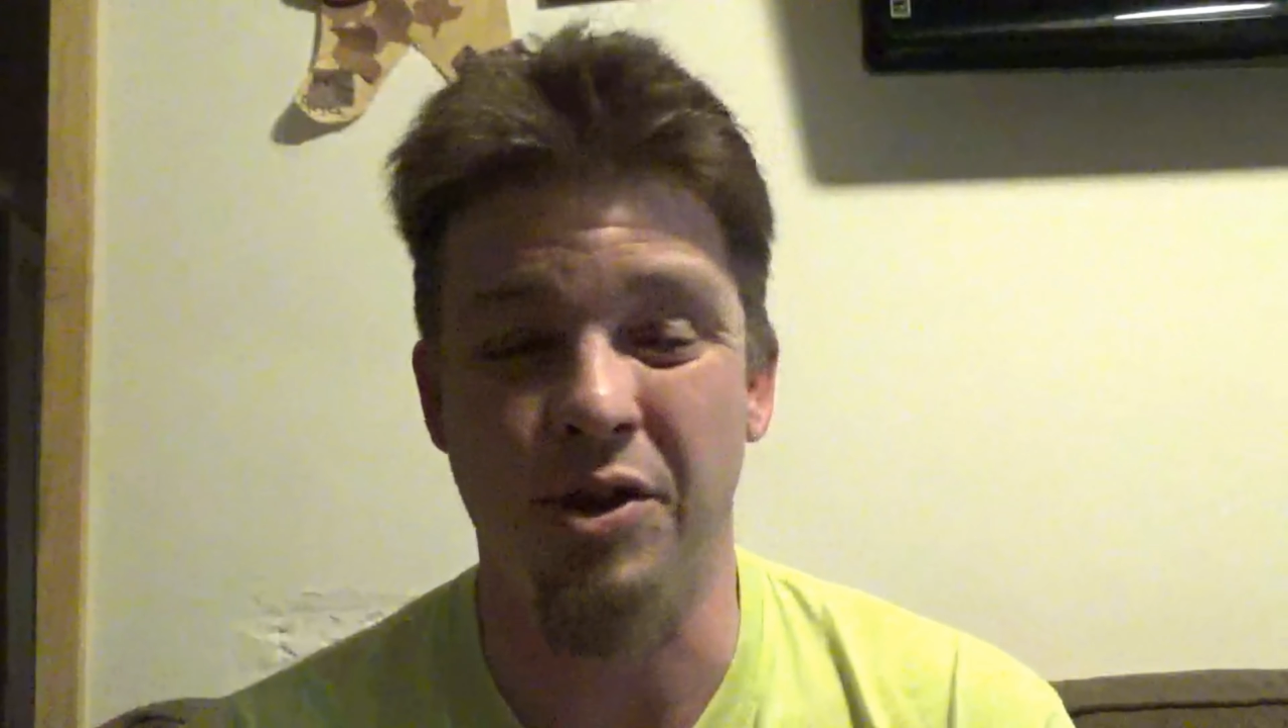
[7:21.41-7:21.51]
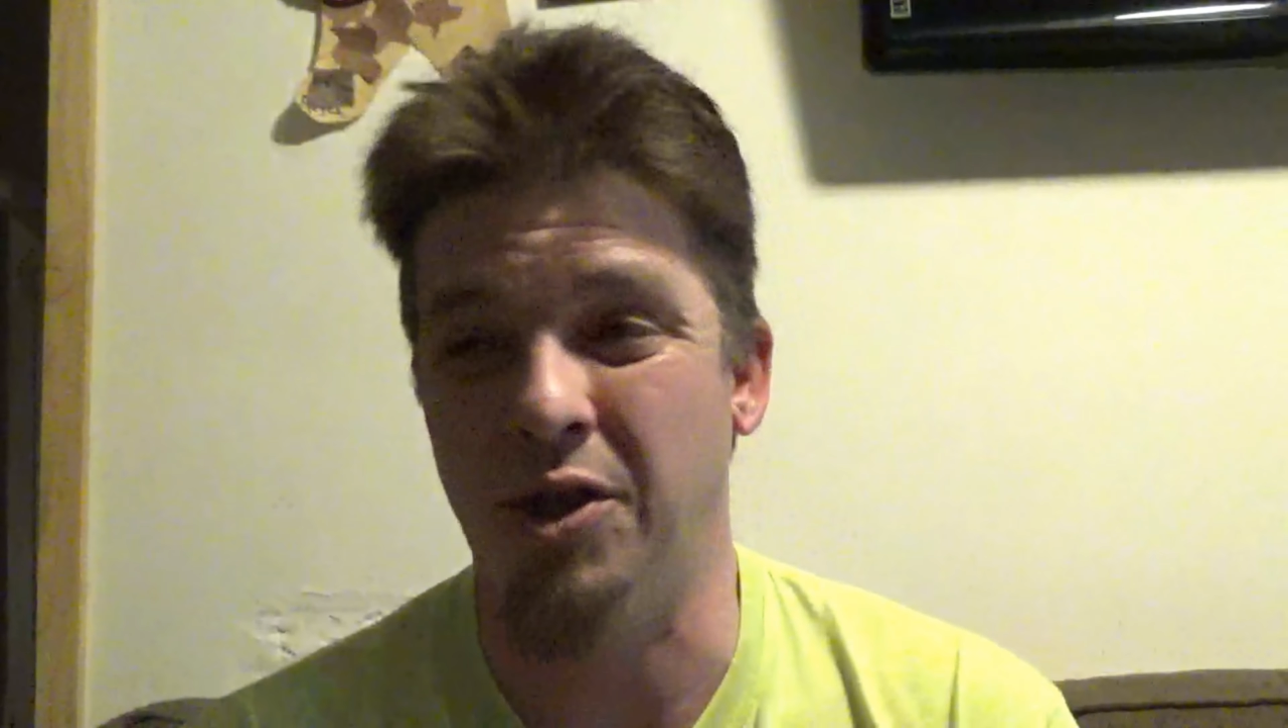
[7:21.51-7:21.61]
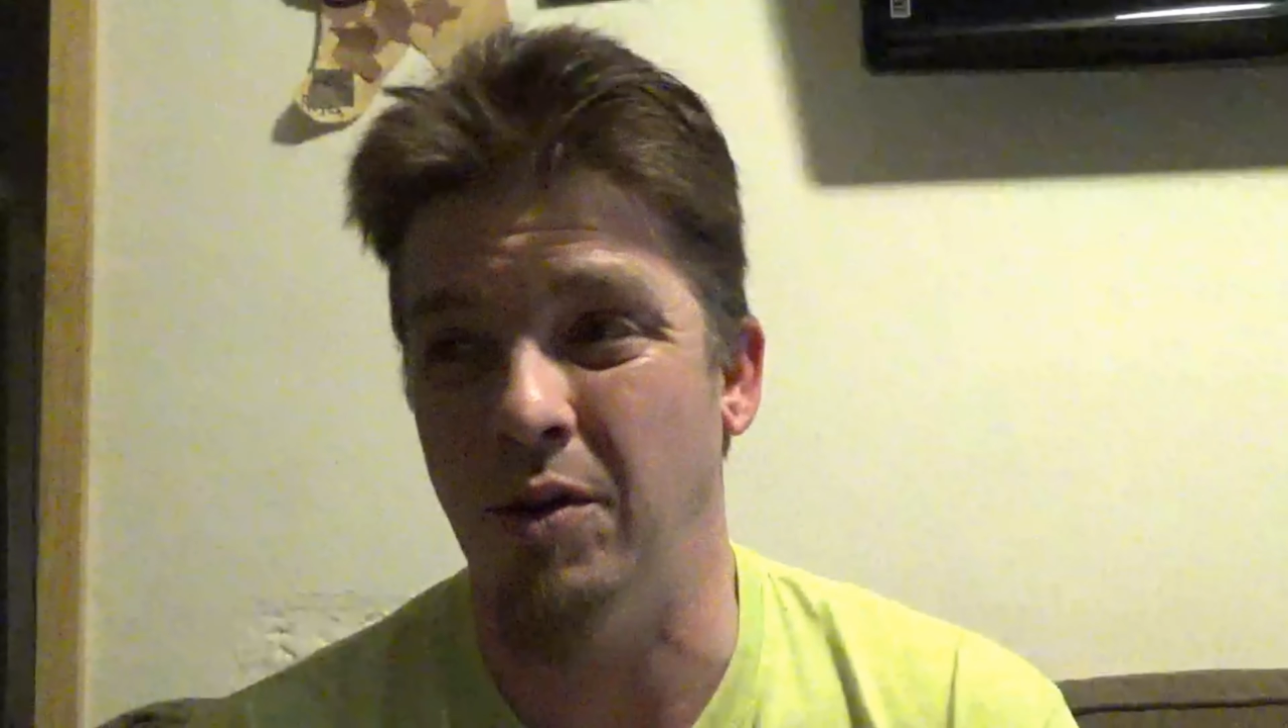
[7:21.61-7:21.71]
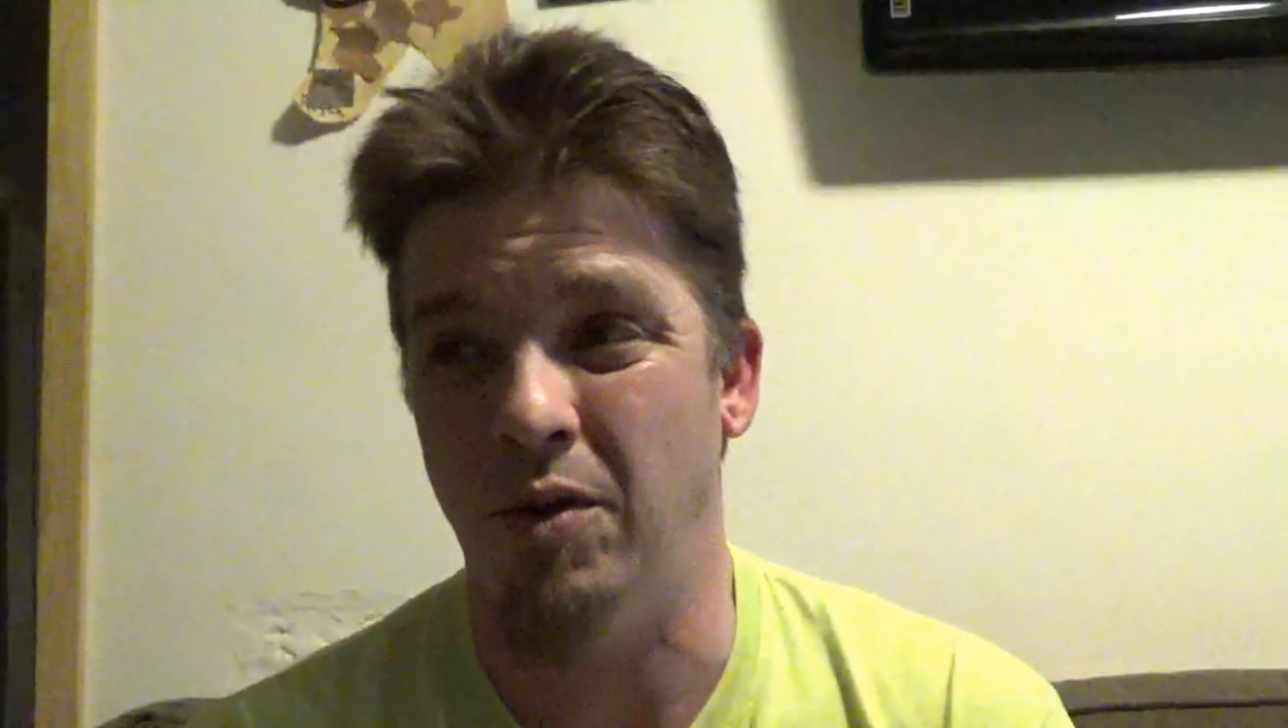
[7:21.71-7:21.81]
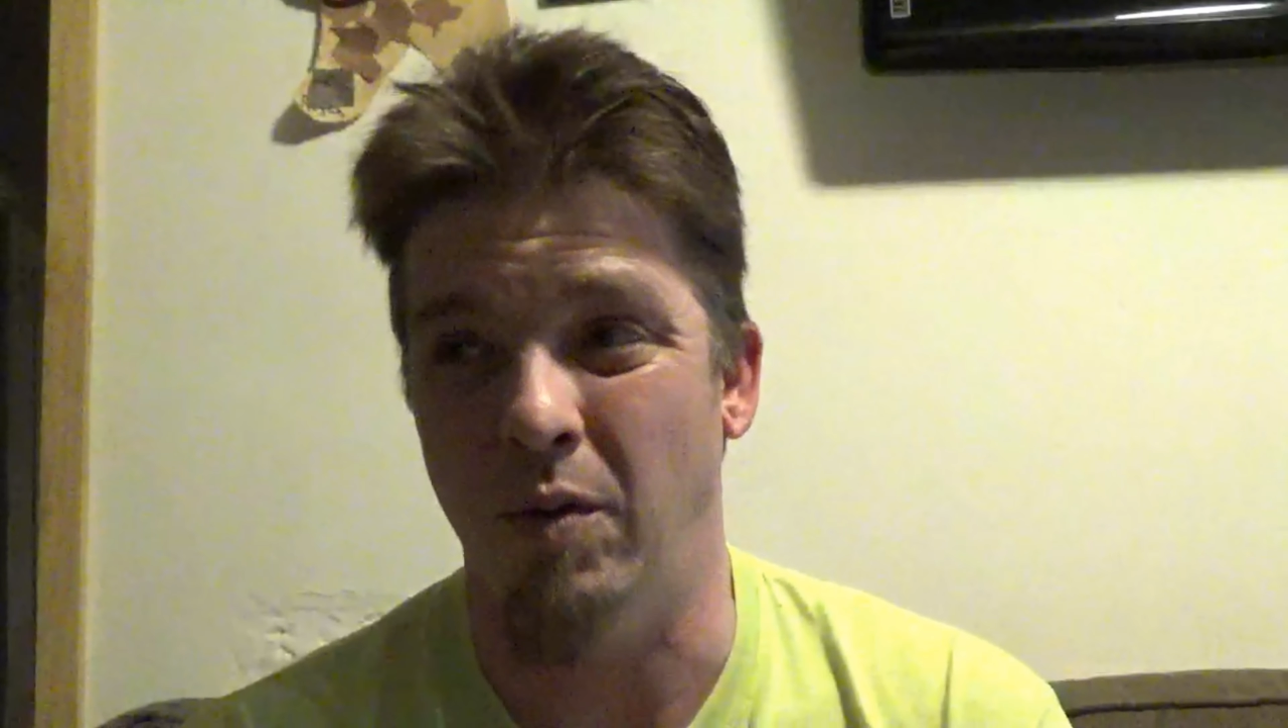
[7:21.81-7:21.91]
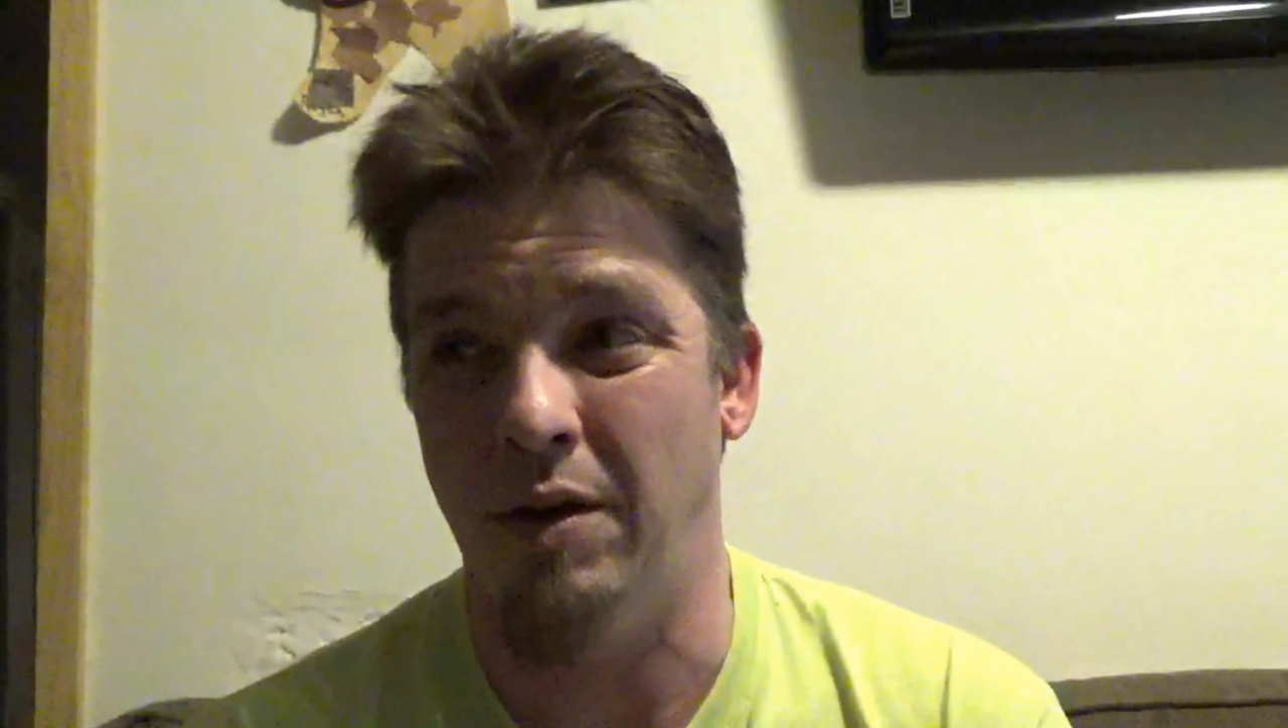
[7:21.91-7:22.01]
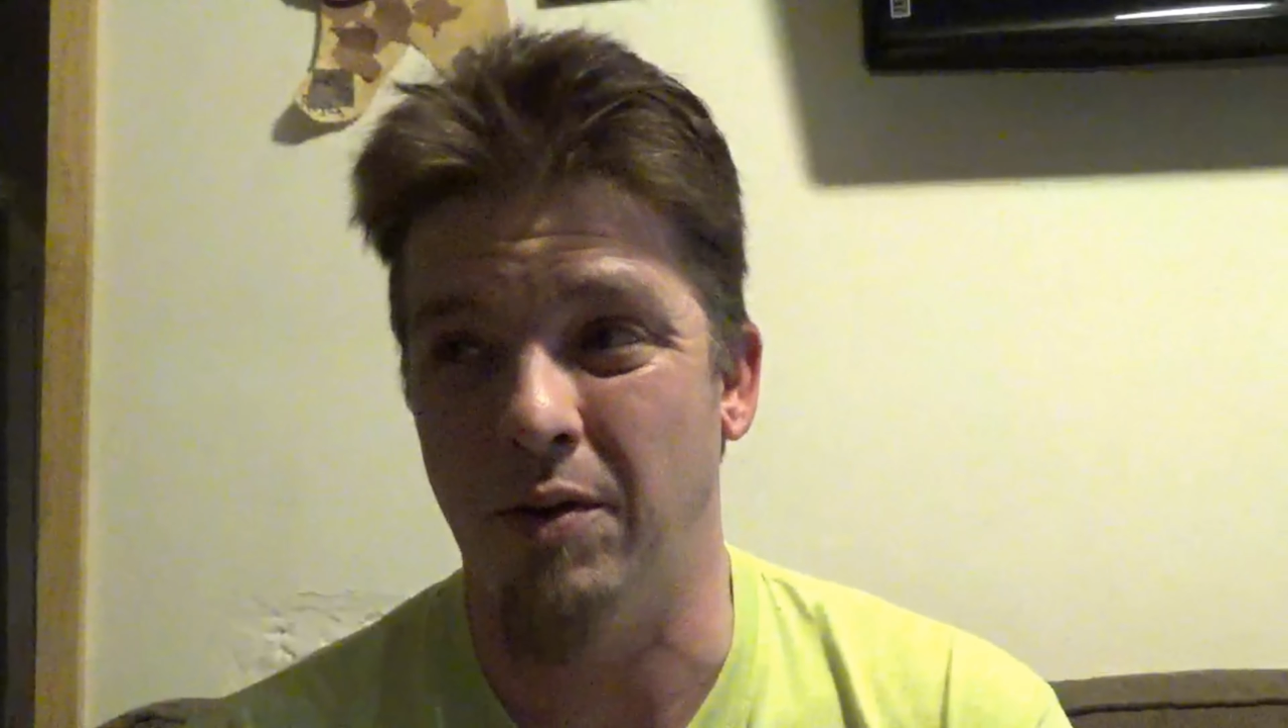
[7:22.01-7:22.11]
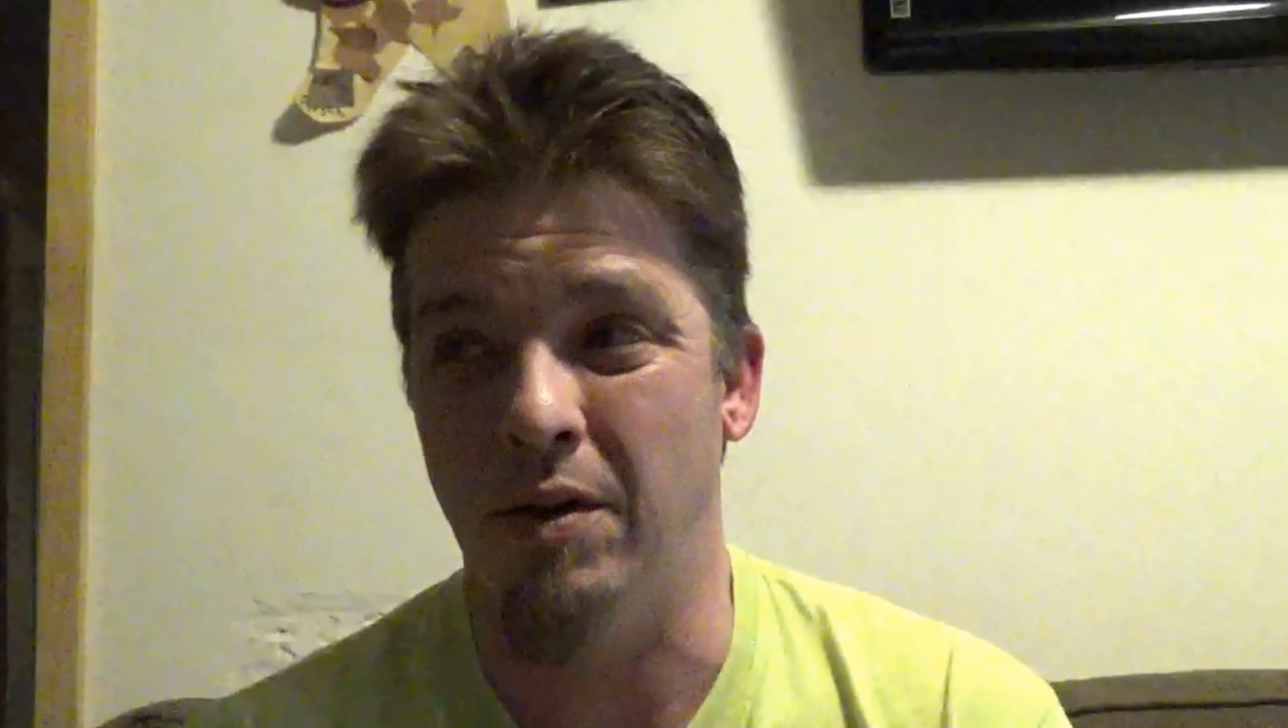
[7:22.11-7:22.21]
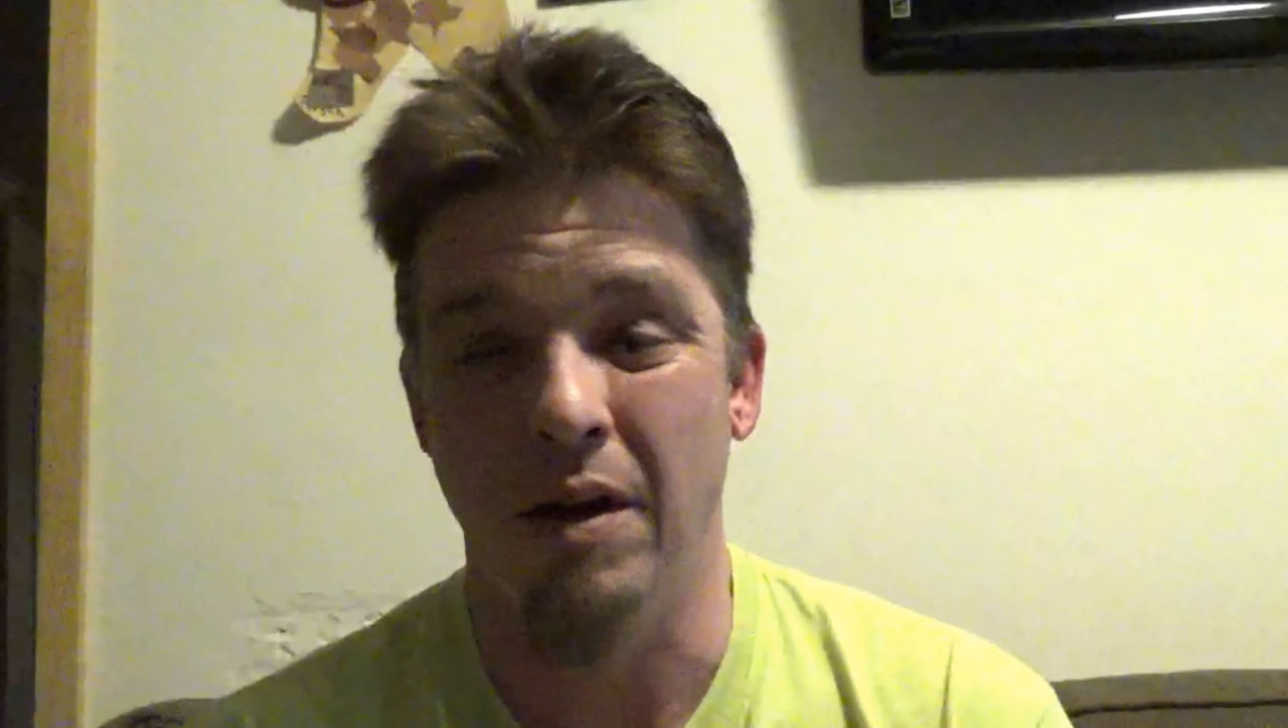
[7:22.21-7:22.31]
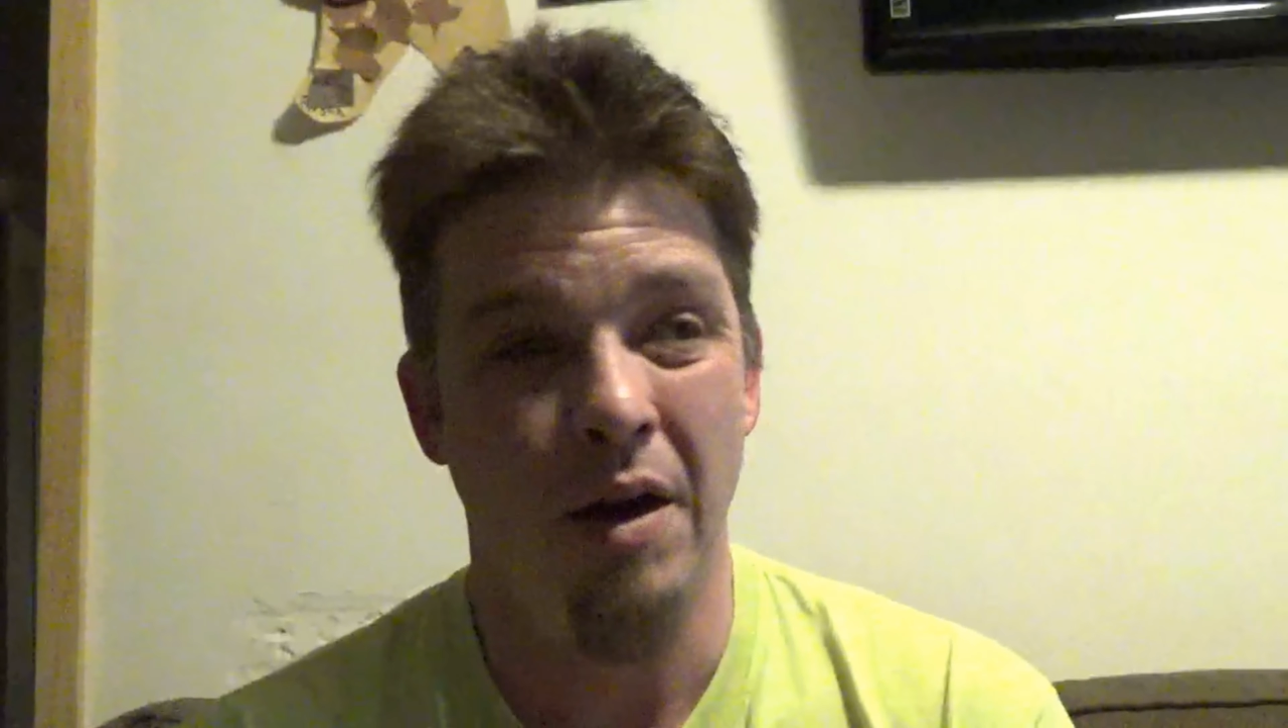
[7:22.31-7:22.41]
to show the
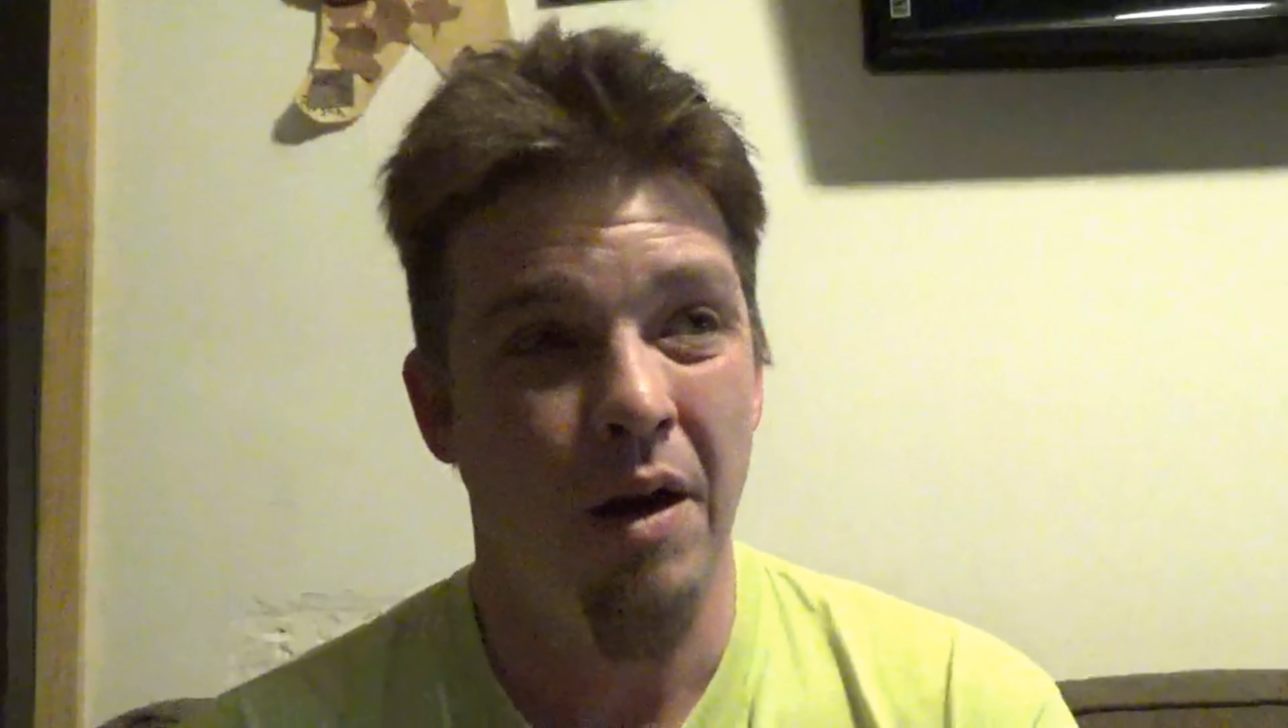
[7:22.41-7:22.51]
weather